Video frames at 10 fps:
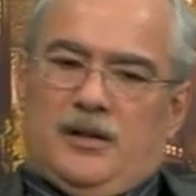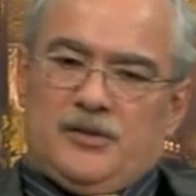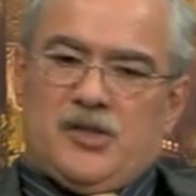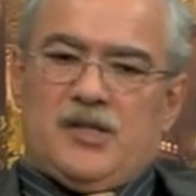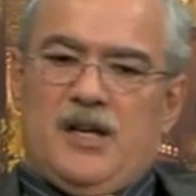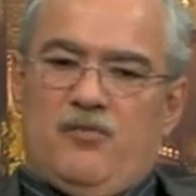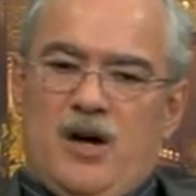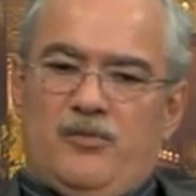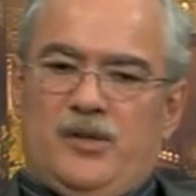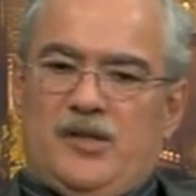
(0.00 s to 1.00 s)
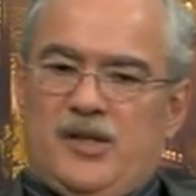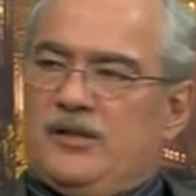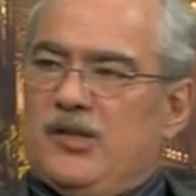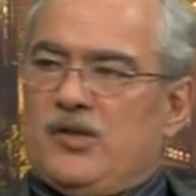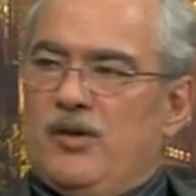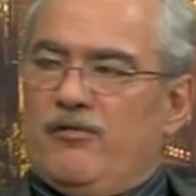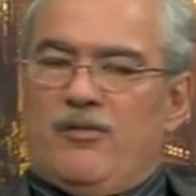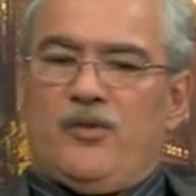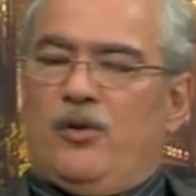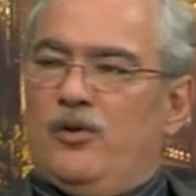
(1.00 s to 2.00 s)
Understand why we sing the song
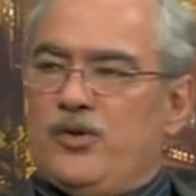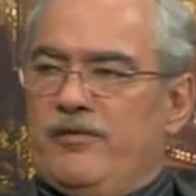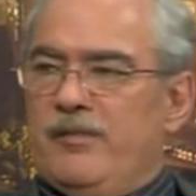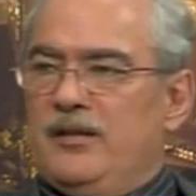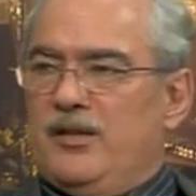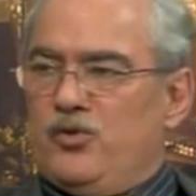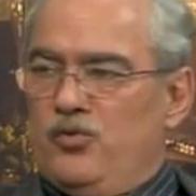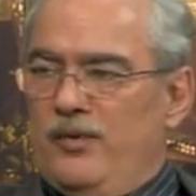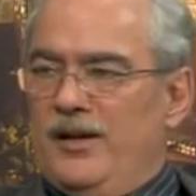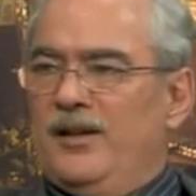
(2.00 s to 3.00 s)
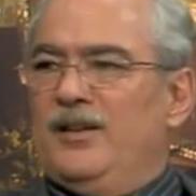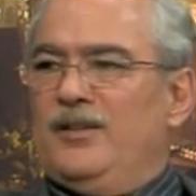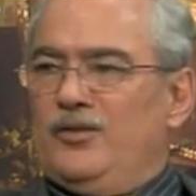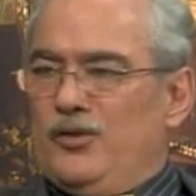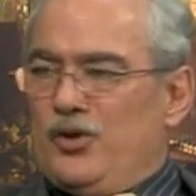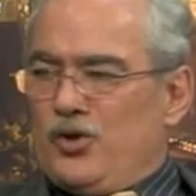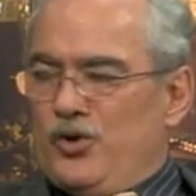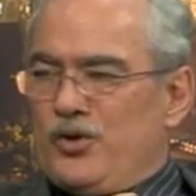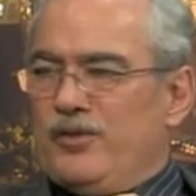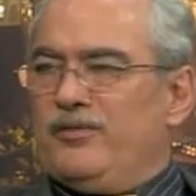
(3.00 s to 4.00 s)
From the Halls of Montezuma to the
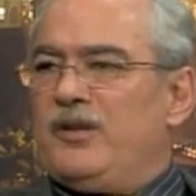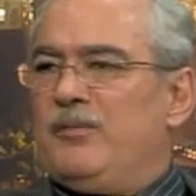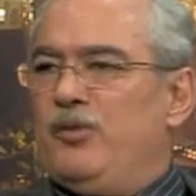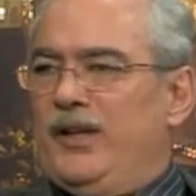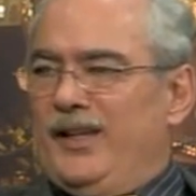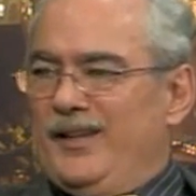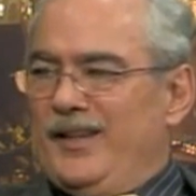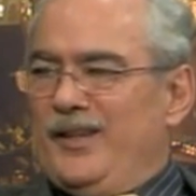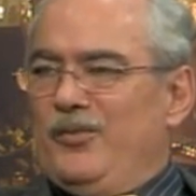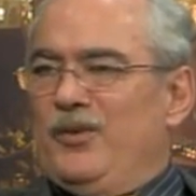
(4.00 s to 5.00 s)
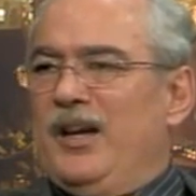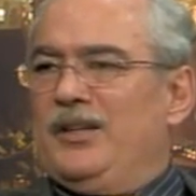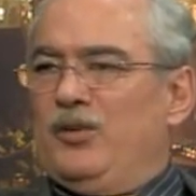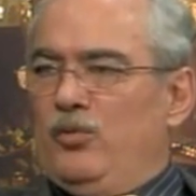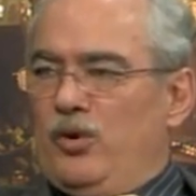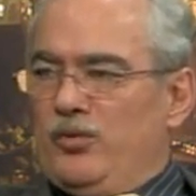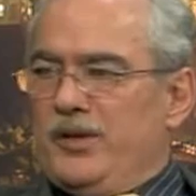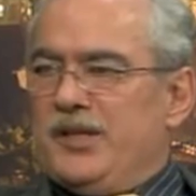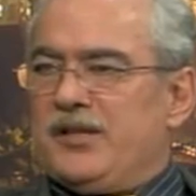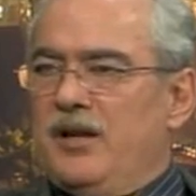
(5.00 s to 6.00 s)
Shores of Tripoli. We had a war
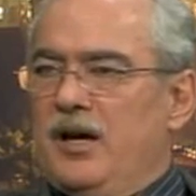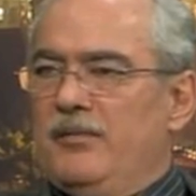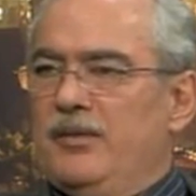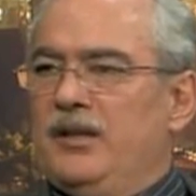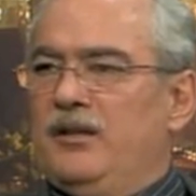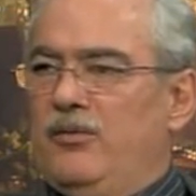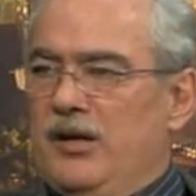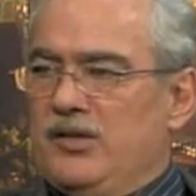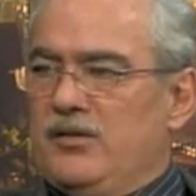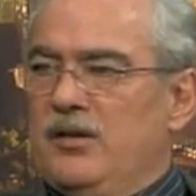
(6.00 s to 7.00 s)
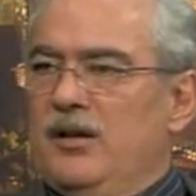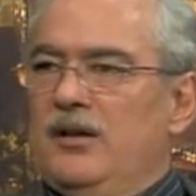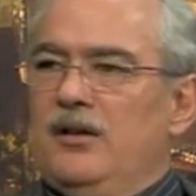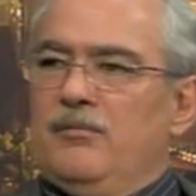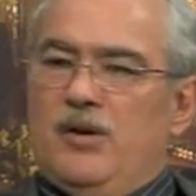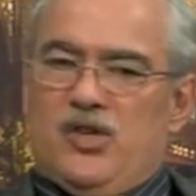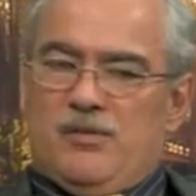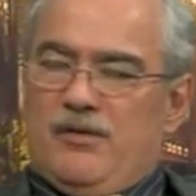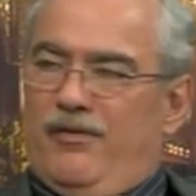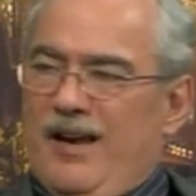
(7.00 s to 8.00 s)
with Islam in the West.
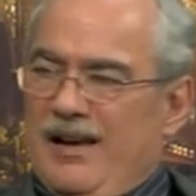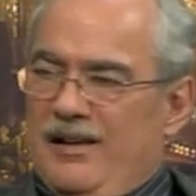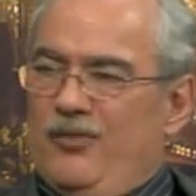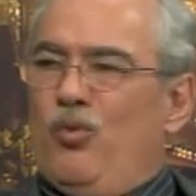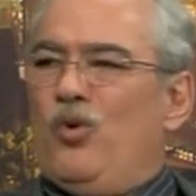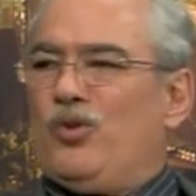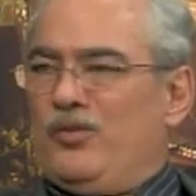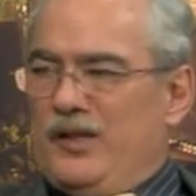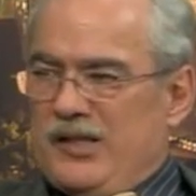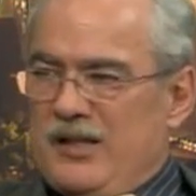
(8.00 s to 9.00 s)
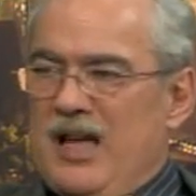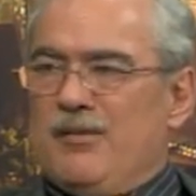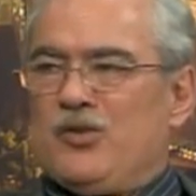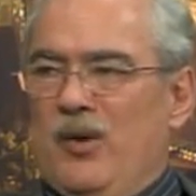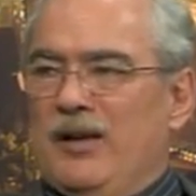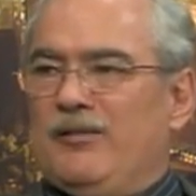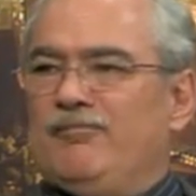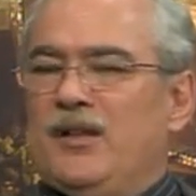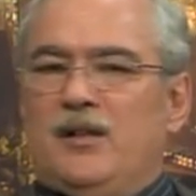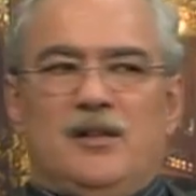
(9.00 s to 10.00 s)
Benjamin Franklin warred with Islam as well.
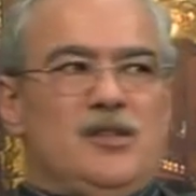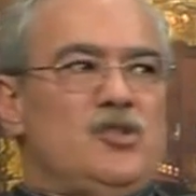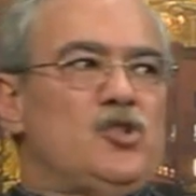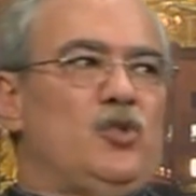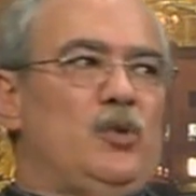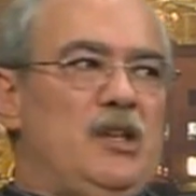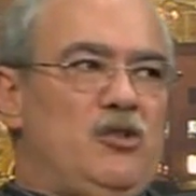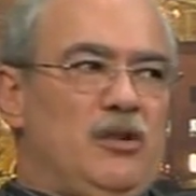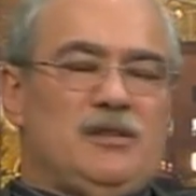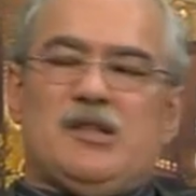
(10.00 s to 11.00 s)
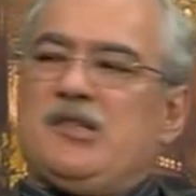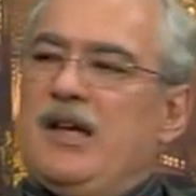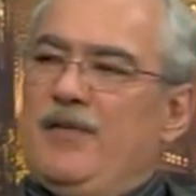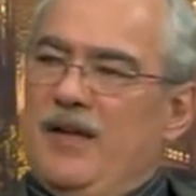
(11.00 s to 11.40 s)
So we need to understand